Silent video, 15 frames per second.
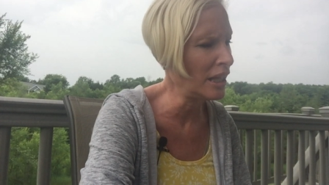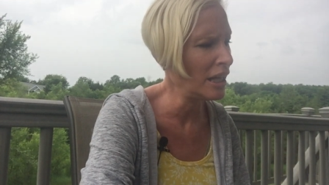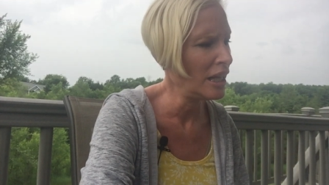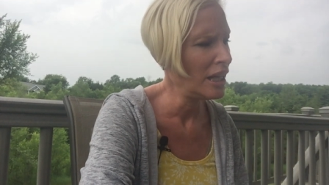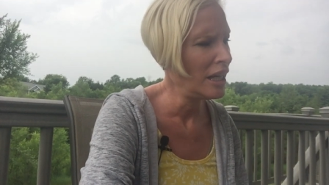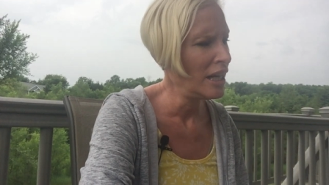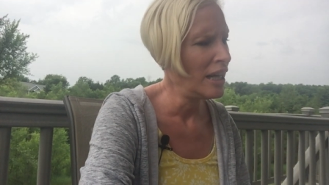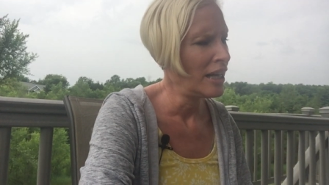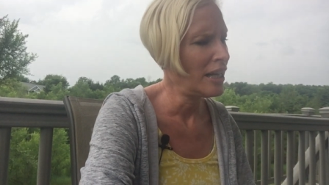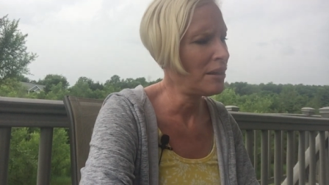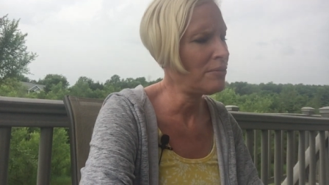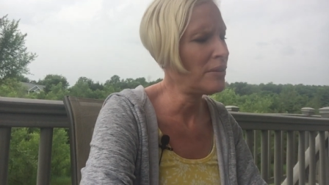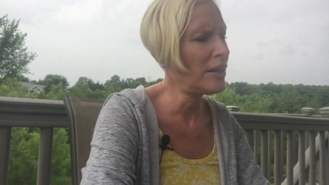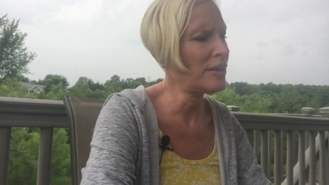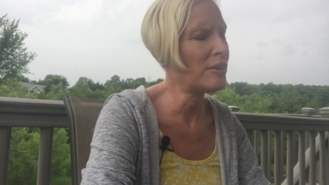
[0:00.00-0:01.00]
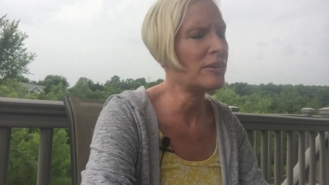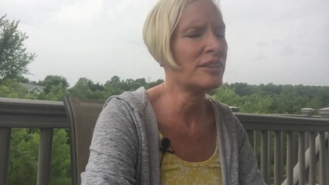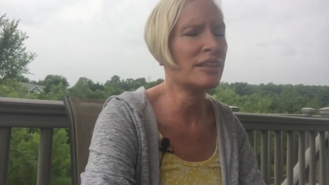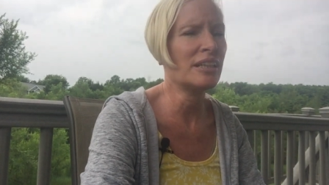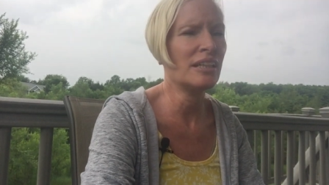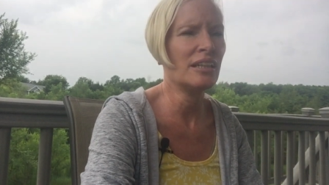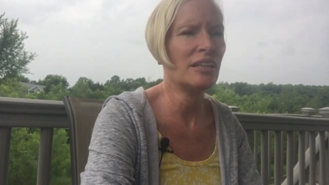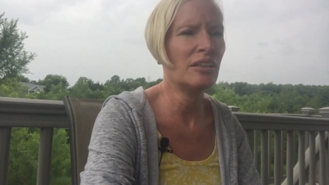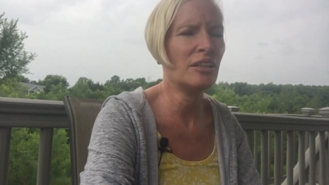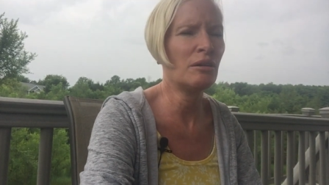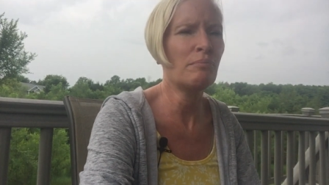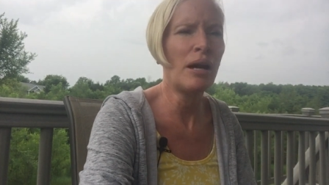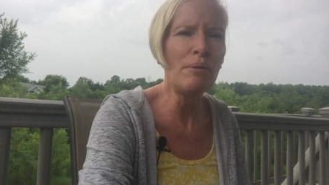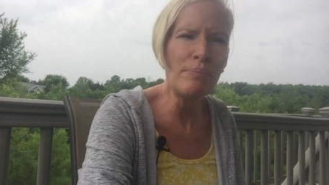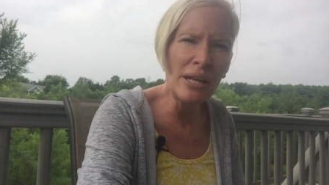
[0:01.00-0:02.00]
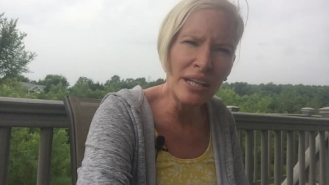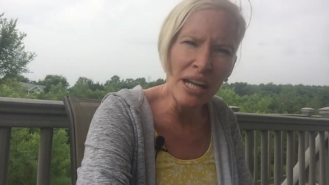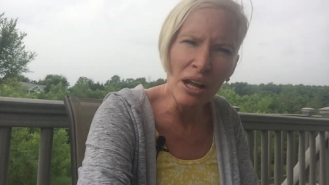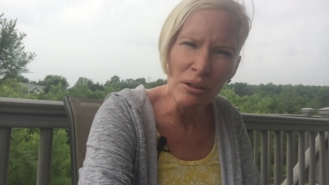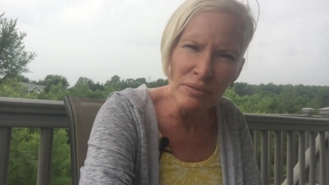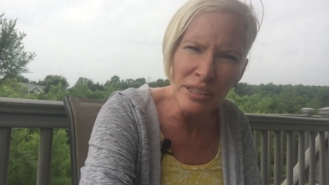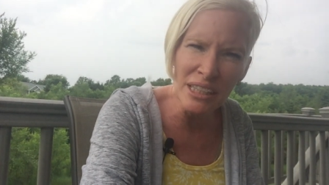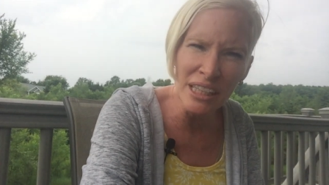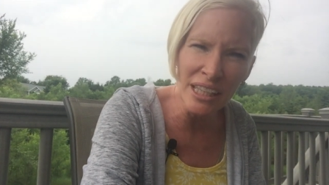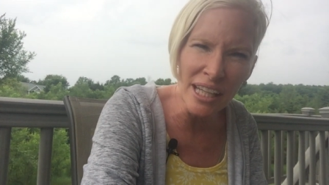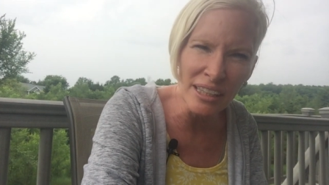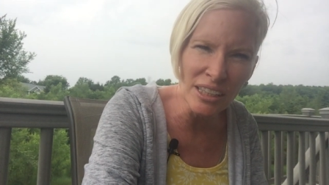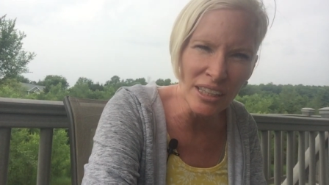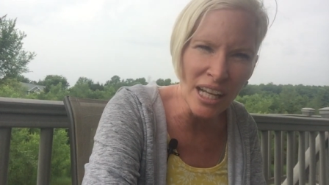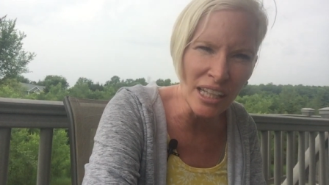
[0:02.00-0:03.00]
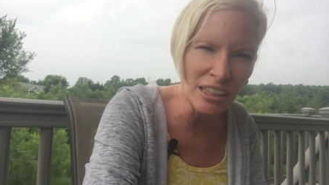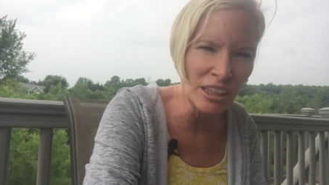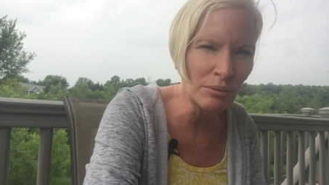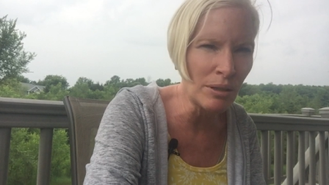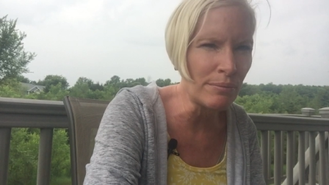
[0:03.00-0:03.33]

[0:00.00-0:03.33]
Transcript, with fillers: And I feel like there's an there might be an Elvis connection actually.